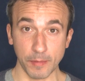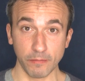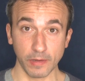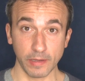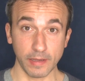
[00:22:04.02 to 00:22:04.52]
mean,
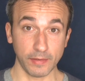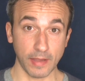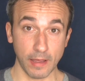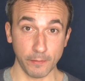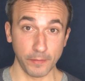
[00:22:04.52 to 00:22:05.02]
really, they just
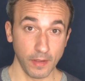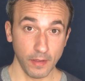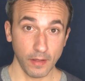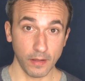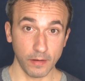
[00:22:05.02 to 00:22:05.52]
have,
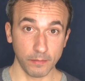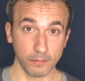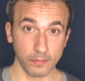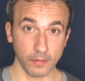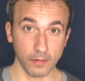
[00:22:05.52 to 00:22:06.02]

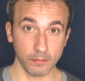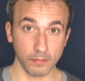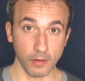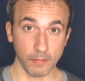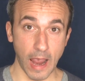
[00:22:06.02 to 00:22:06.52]

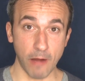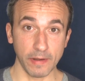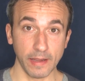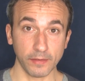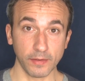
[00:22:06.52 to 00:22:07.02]
Aaron
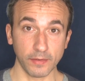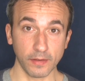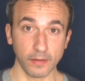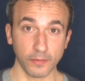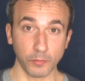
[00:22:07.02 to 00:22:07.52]
Hicks as
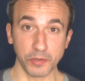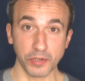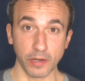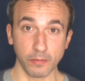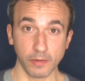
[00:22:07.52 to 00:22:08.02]
a switch
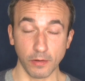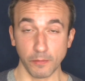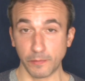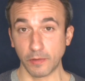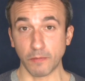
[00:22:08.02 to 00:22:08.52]
hitter.
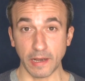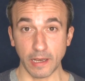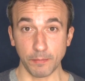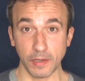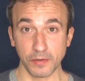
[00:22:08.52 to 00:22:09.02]
If there's a
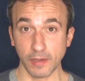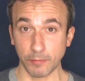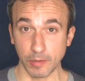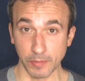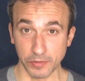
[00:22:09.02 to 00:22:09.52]
right-handed pitcher, that's
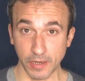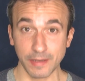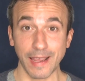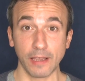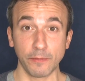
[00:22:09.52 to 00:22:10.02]
pretty much it.
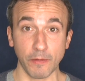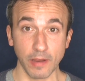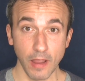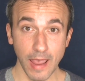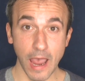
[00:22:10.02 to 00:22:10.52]
Yankees
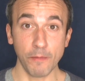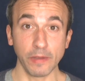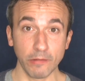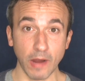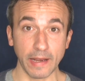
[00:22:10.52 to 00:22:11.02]
very
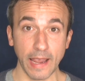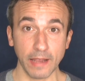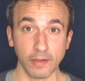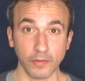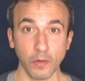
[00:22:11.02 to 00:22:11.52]
heavily
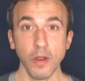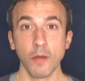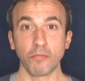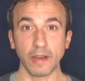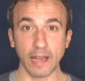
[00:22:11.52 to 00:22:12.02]
right-handed, so
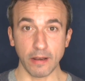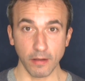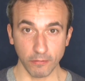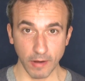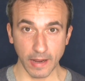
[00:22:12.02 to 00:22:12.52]
bringing in
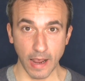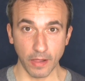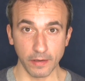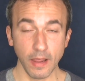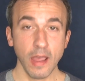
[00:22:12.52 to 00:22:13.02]
Greg
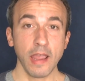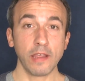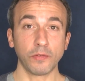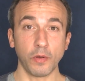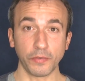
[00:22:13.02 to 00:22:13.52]
Allen.
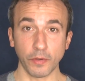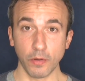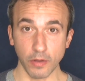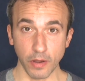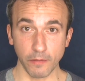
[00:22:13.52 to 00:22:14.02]
He's
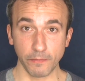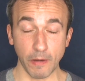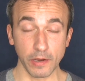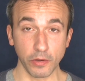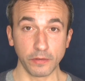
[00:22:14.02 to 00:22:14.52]
also a
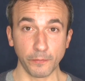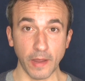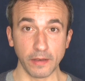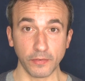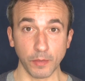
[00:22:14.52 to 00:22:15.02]
very good
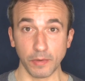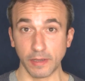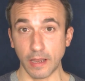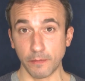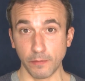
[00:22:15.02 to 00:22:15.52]
defender. Someone,
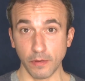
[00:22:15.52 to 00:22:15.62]
again,